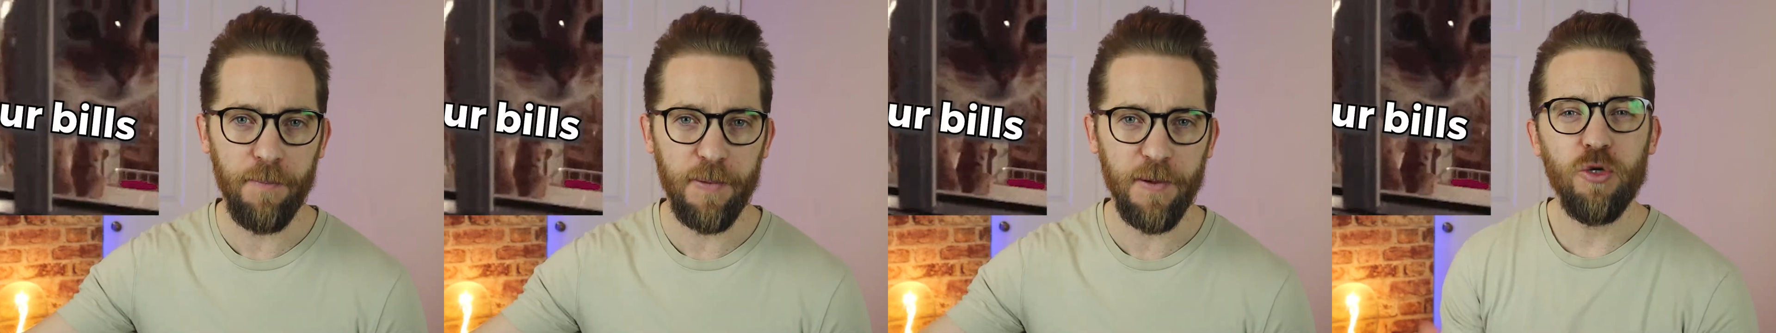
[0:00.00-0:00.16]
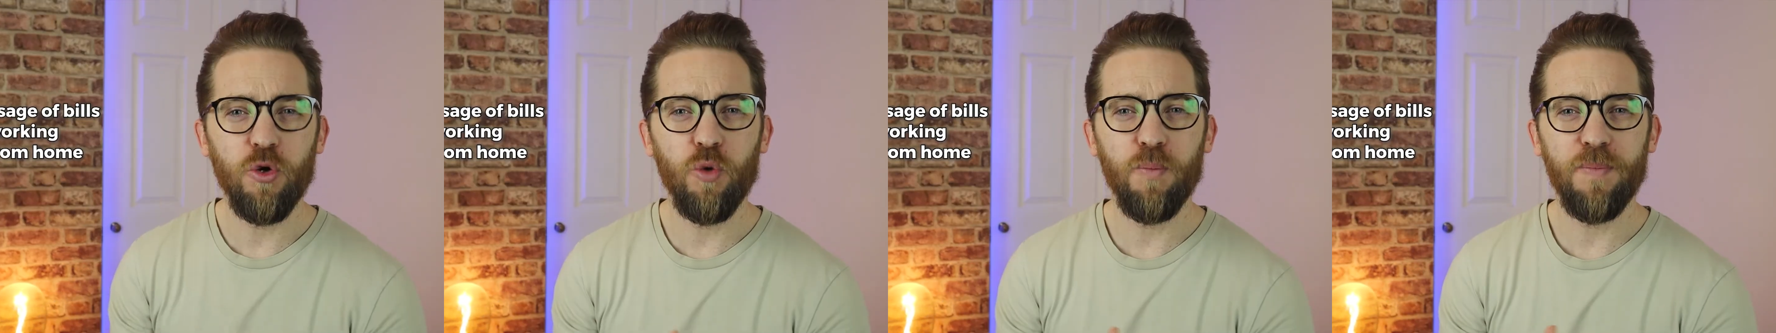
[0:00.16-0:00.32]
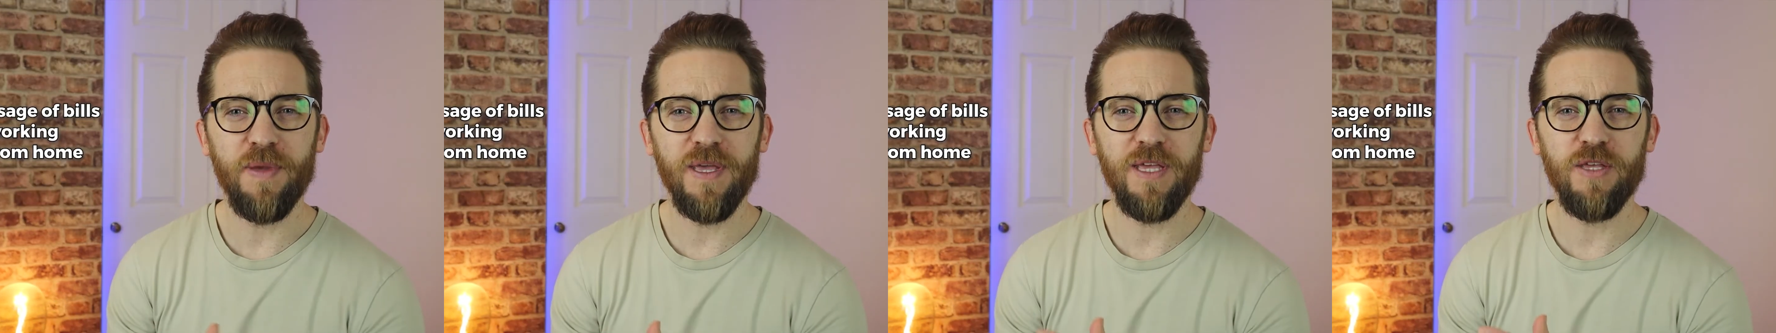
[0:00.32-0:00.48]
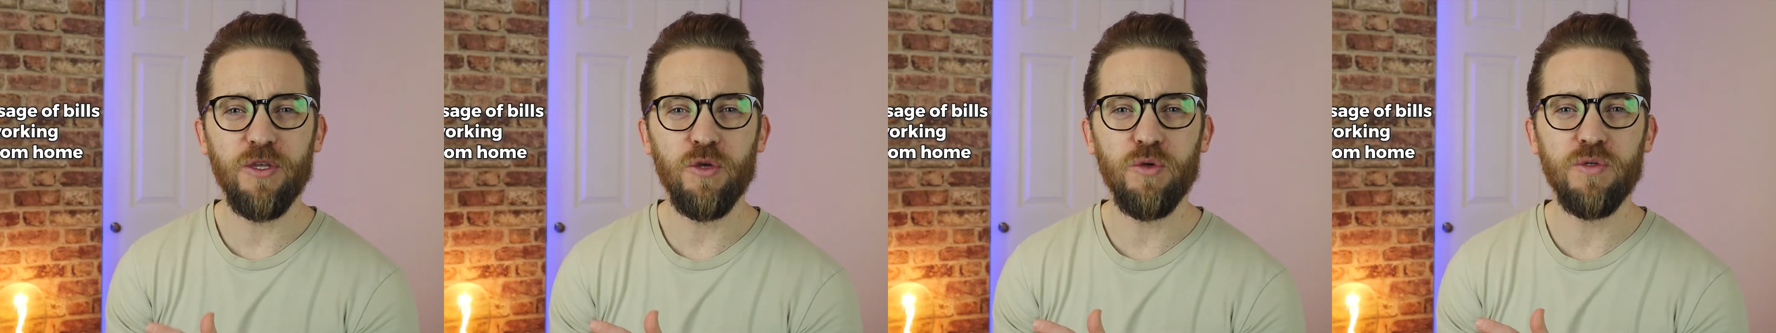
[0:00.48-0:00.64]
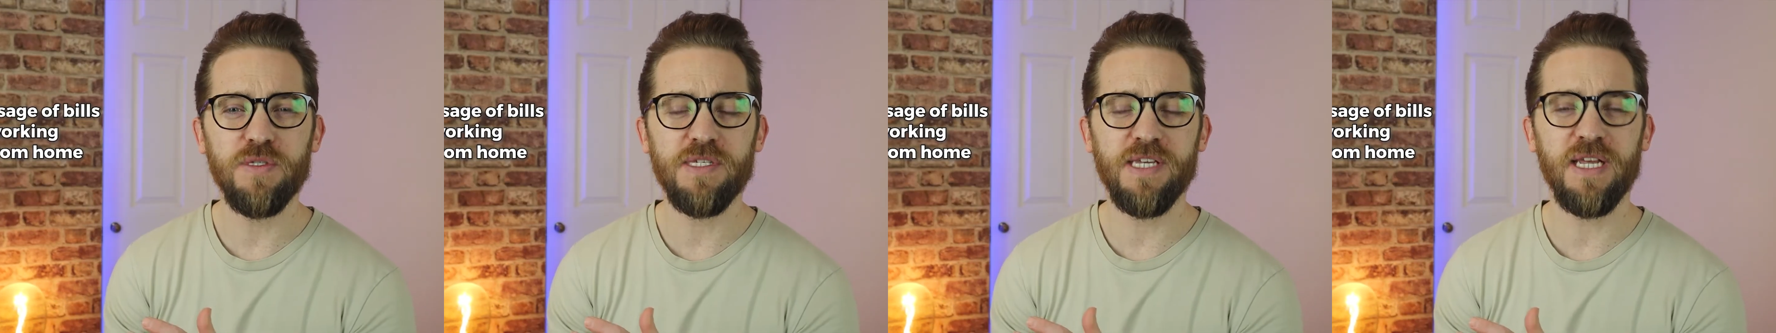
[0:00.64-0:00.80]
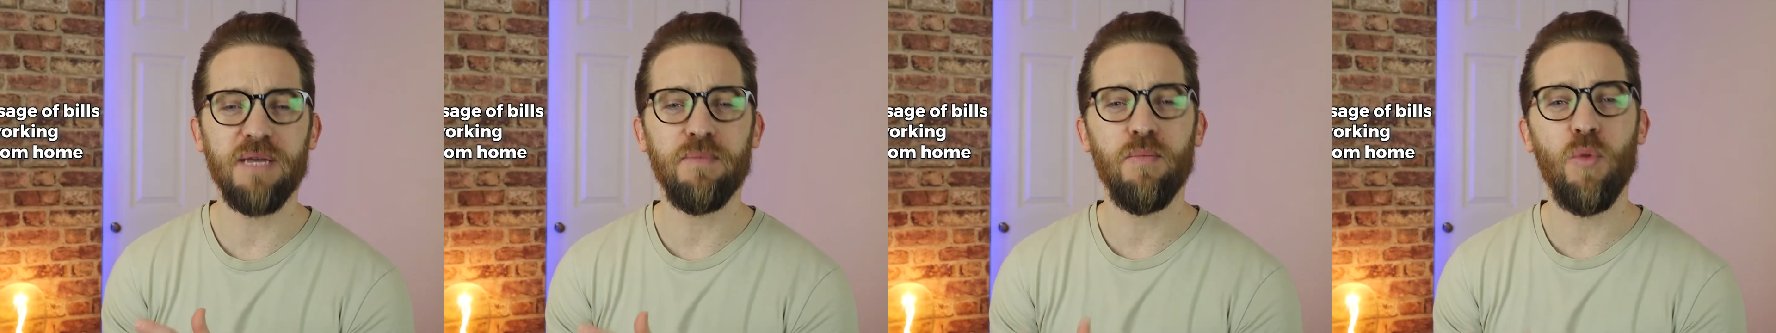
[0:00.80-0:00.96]
You'll be
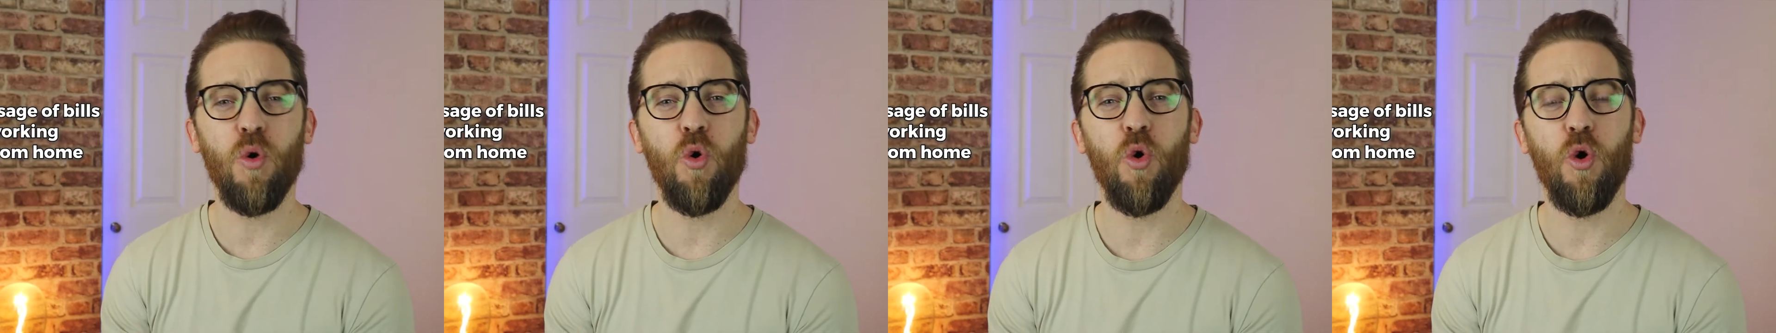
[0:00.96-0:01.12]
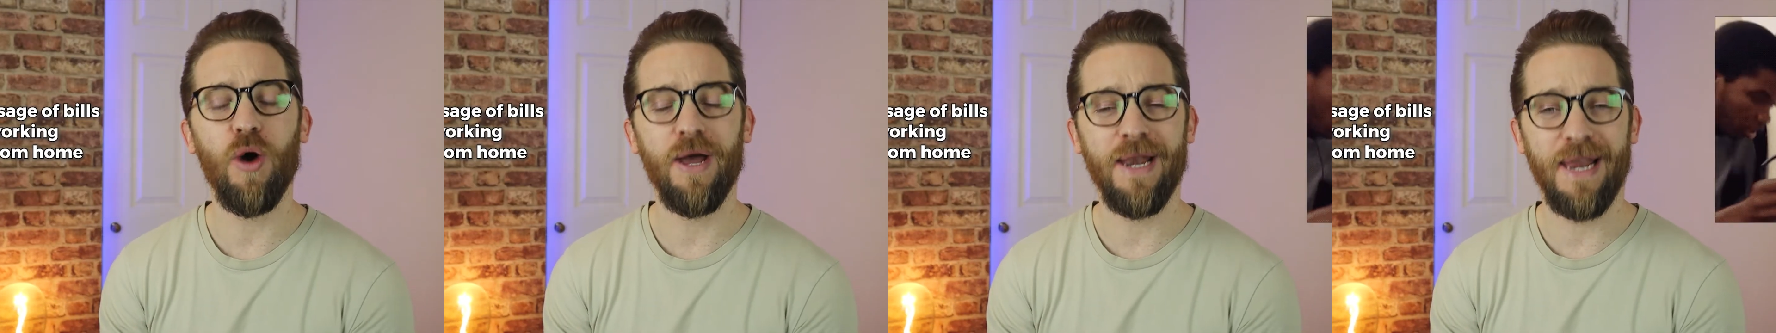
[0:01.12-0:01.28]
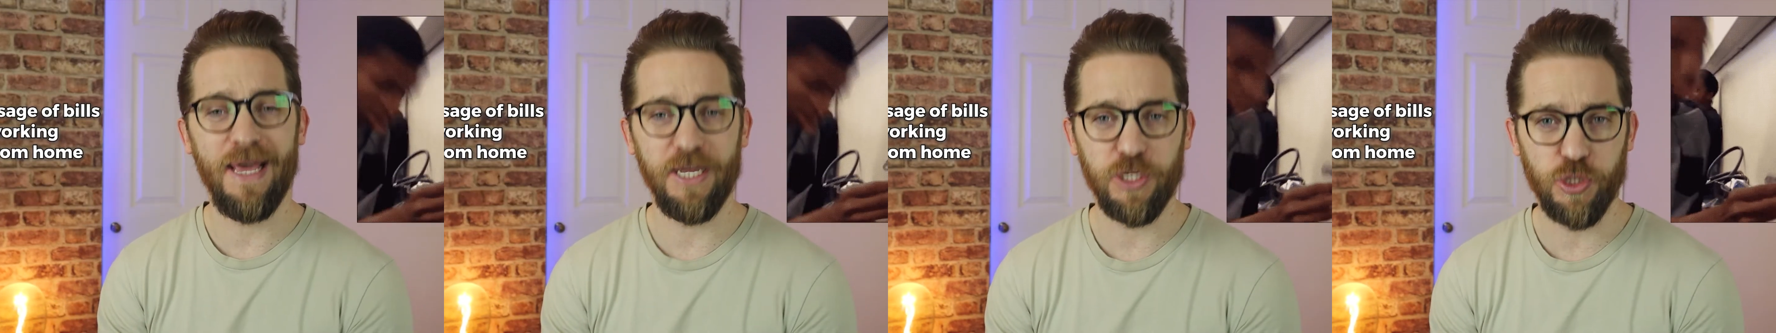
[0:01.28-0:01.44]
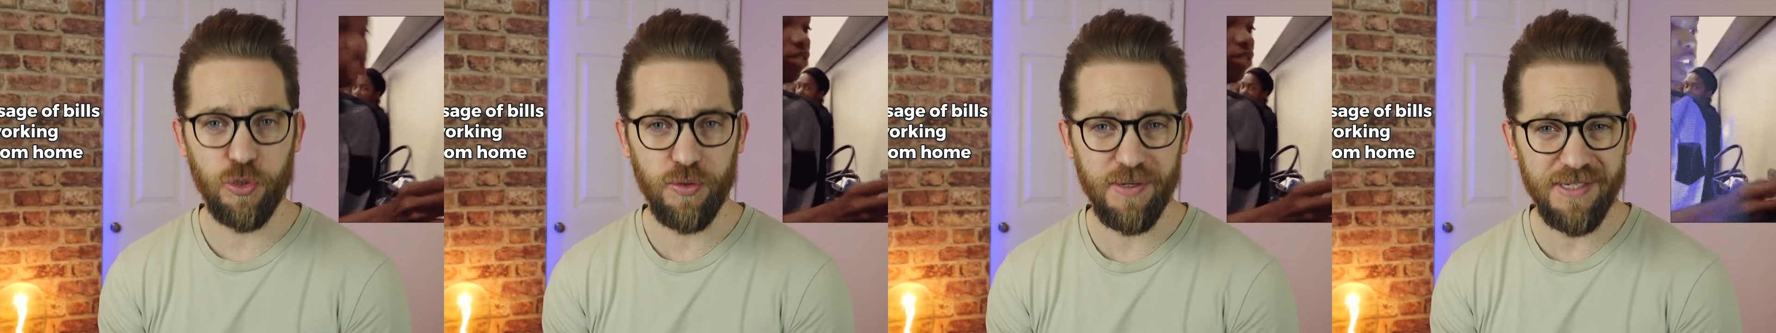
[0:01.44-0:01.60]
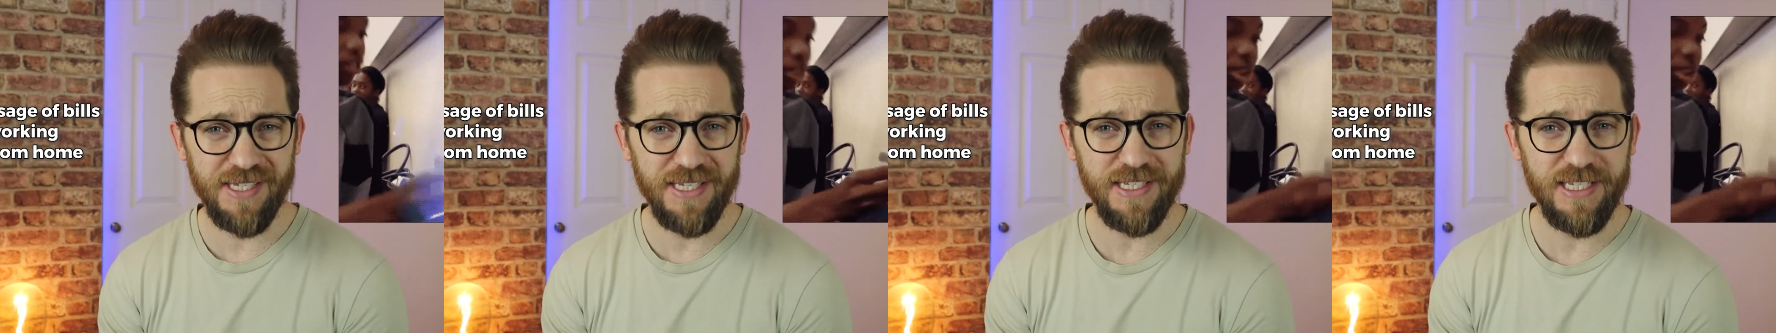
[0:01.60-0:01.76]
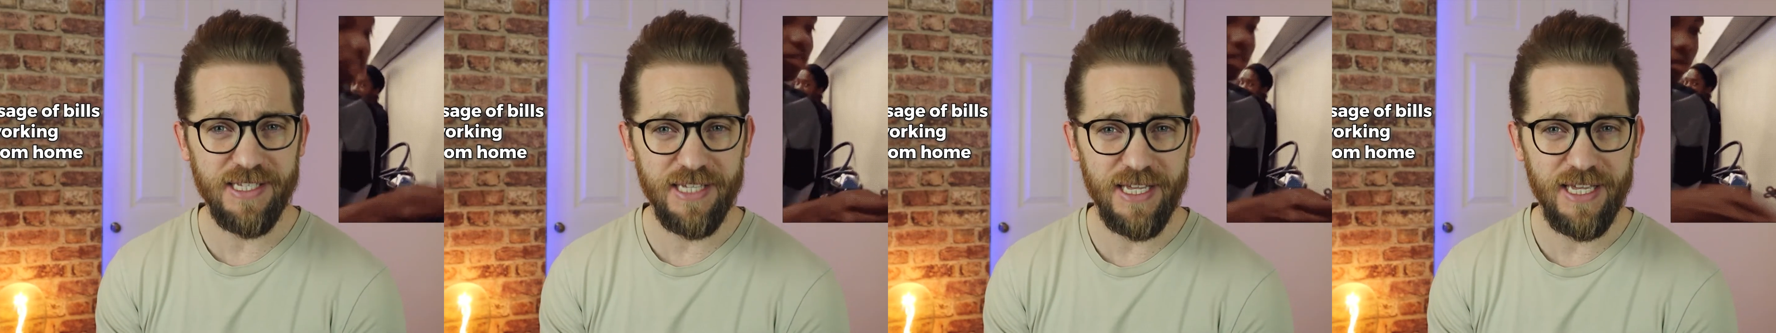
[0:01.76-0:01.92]
using more
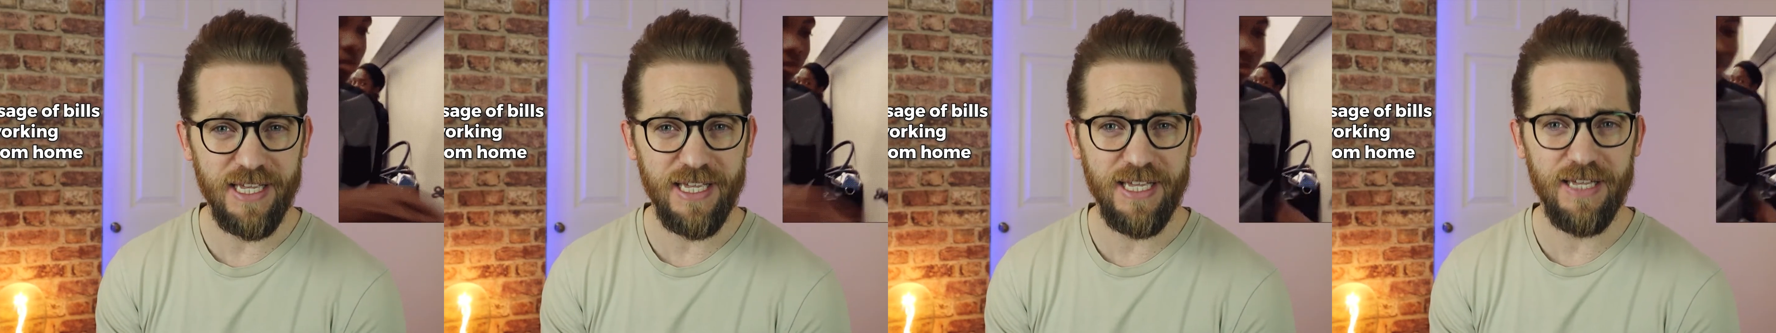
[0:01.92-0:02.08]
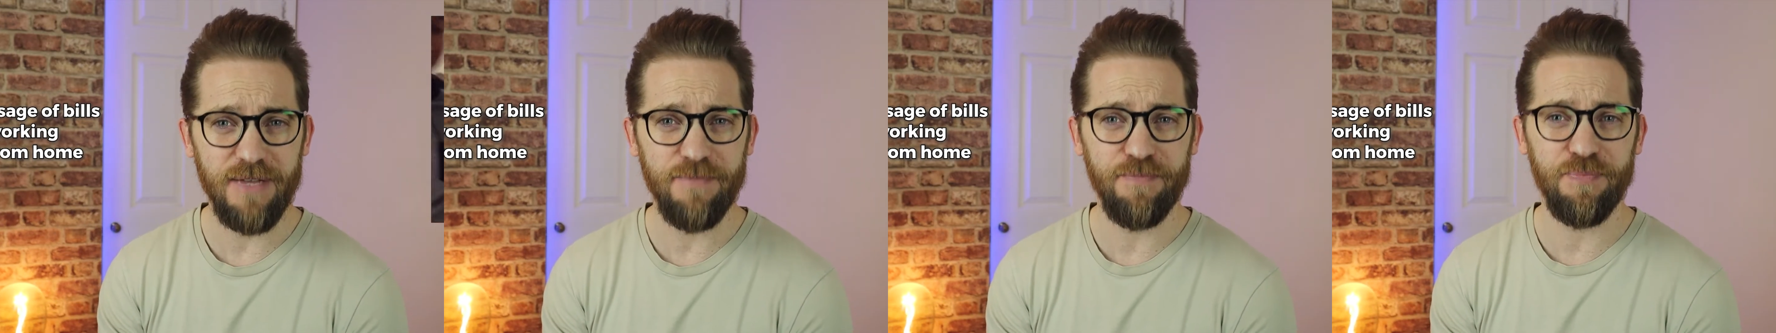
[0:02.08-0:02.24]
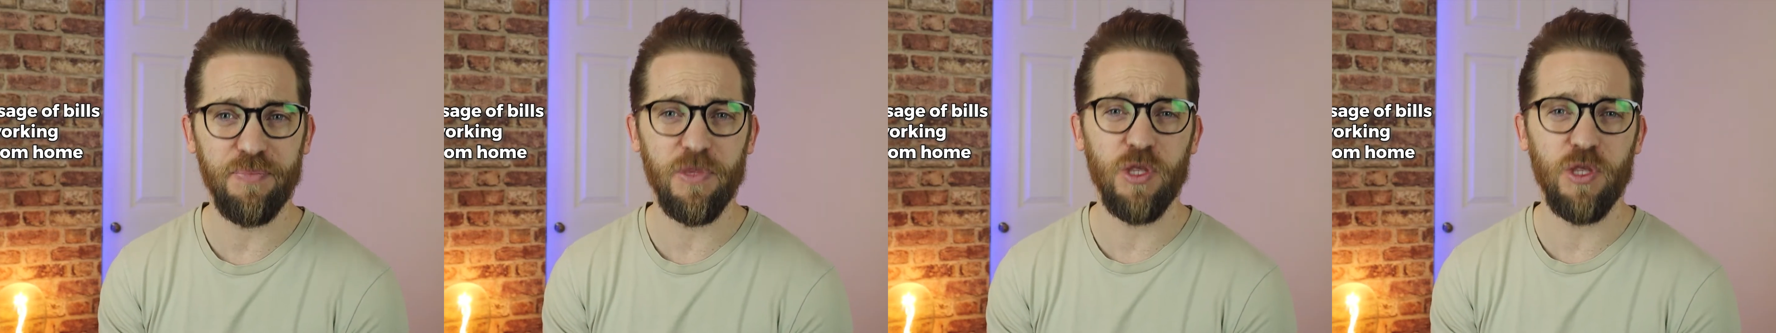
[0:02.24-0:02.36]
electricity,